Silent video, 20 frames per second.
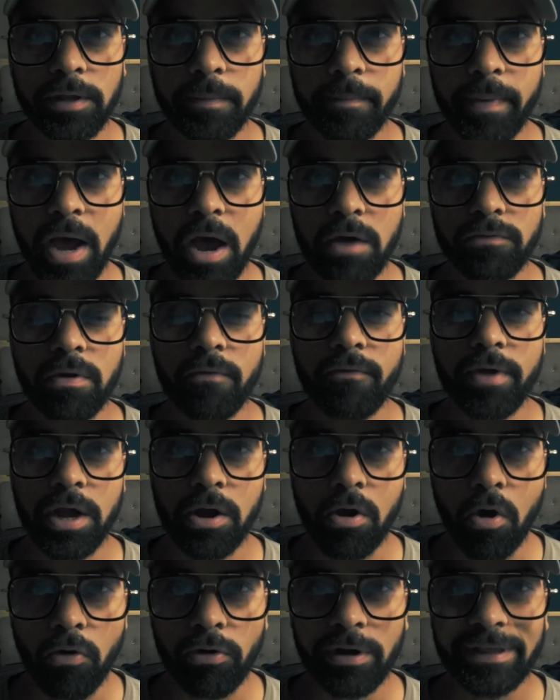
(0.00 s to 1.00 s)
about
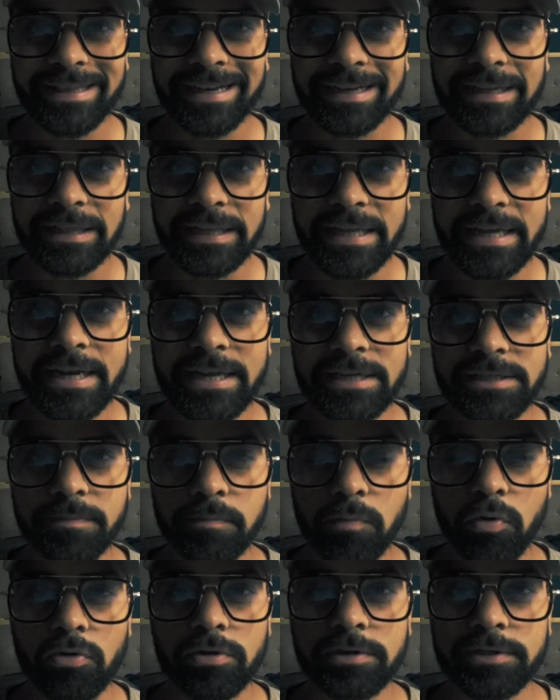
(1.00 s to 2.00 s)
recording the
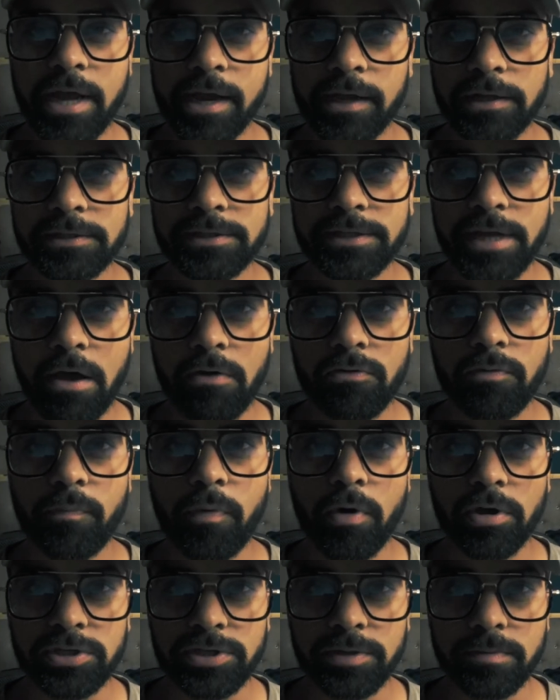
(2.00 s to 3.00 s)
cleanest motorcycle sound
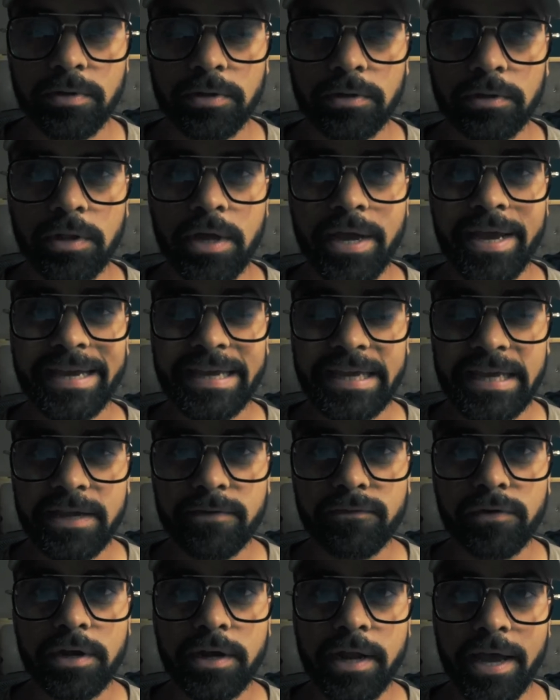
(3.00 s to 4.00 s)
possible,
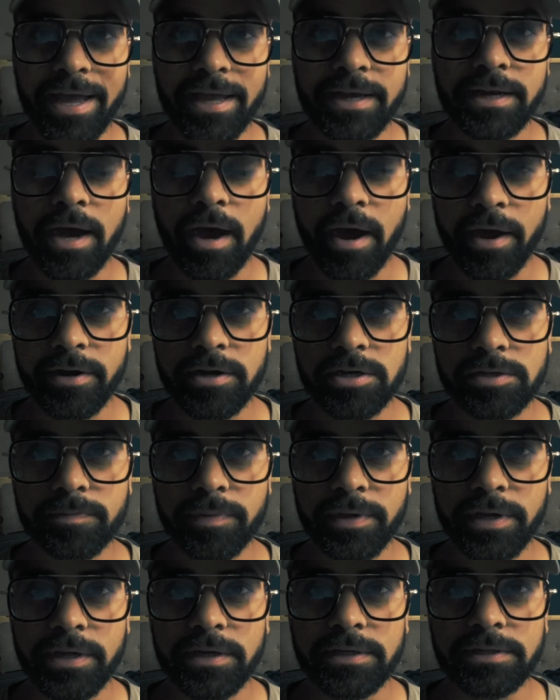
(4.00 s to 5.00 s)
even at higher
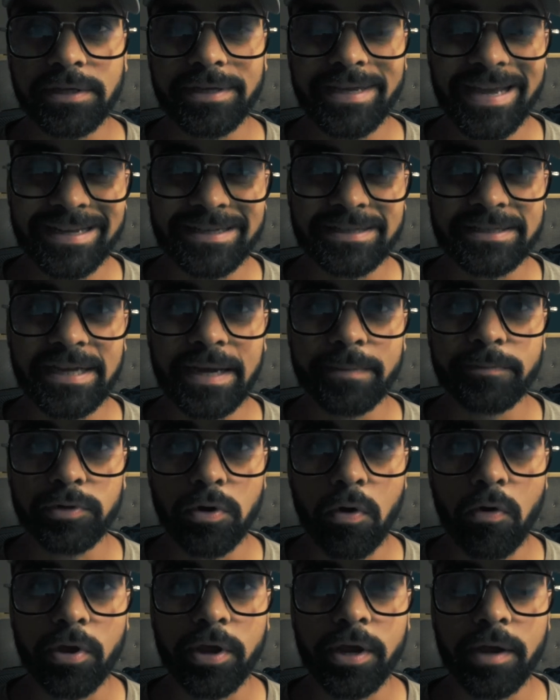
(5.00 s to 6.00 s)
speeds. Yes, I'm
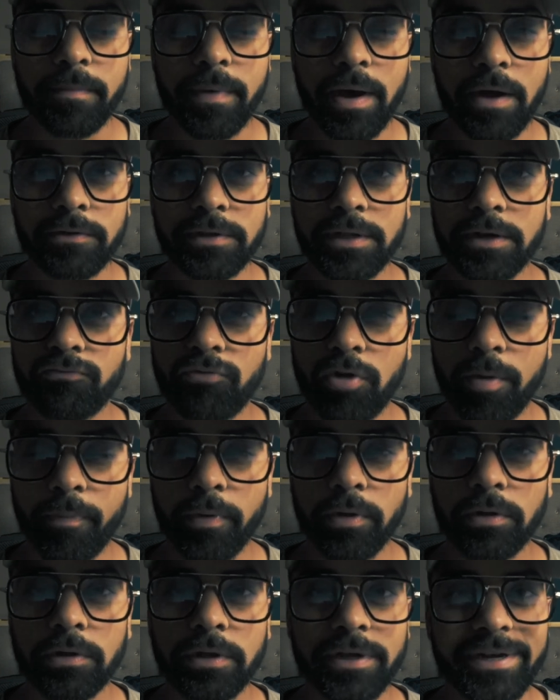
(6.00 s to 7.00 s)
talking about the
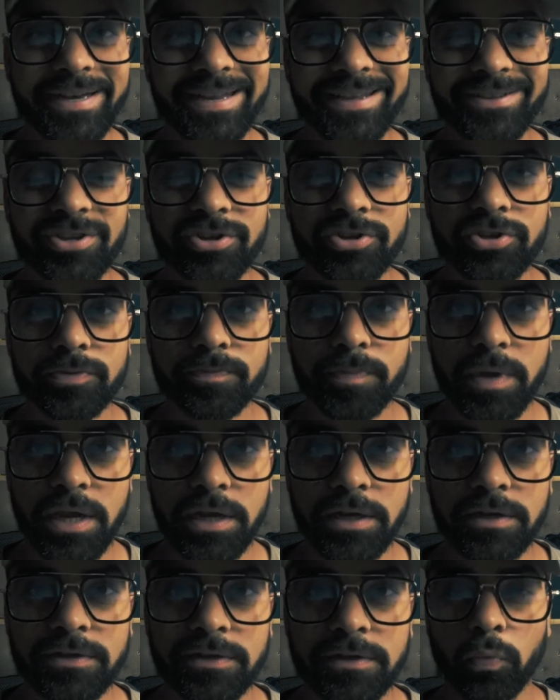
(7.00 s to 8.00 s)
triple digit
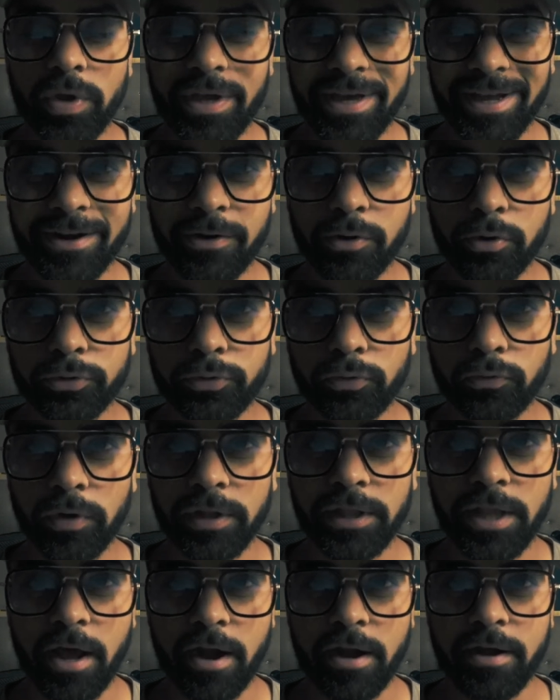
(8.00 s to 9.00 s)
speeds. We're gonna go through a
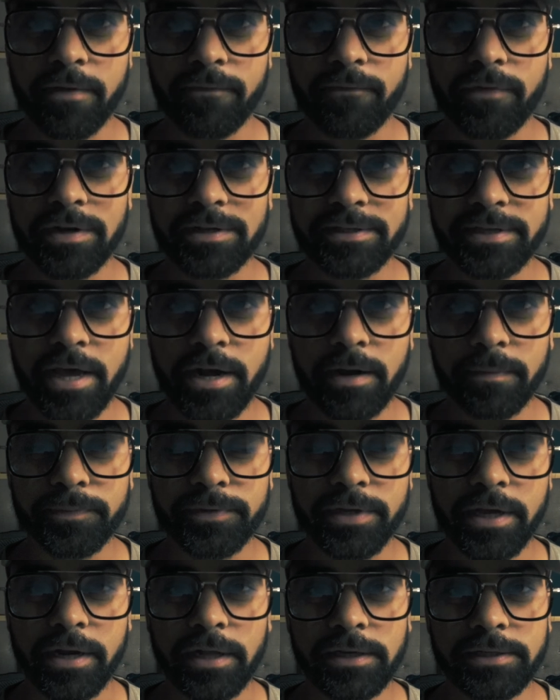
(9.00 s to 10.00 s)
lot of different
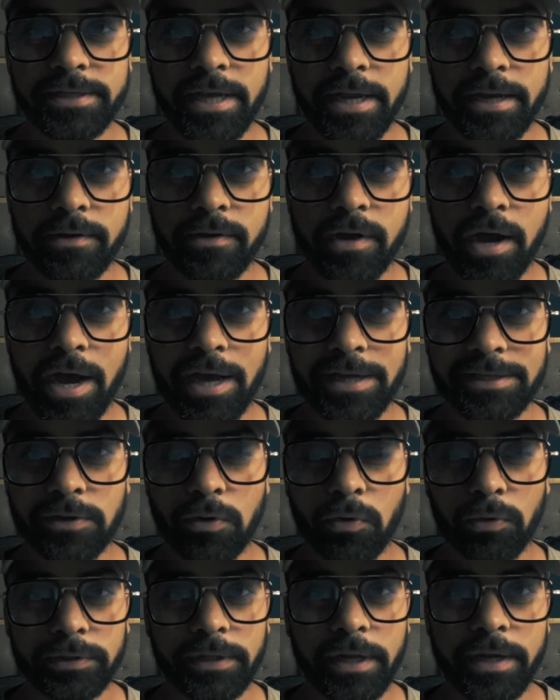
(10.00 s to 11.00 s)
setups, and I'll tell you guys
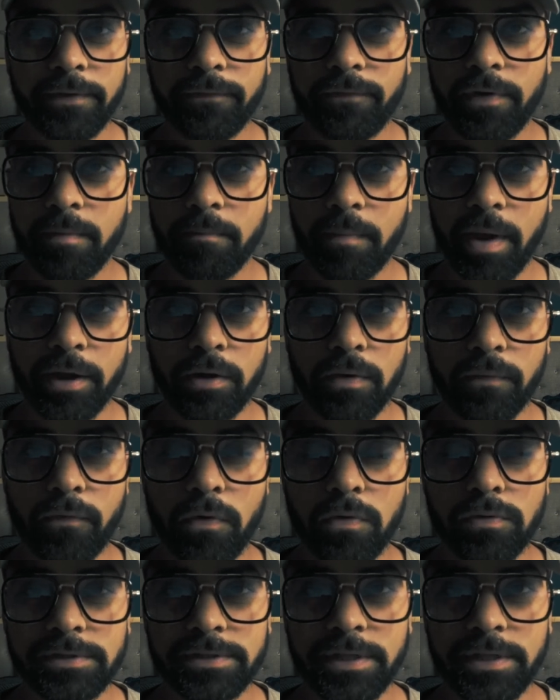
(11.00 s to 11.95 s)
all the different microphones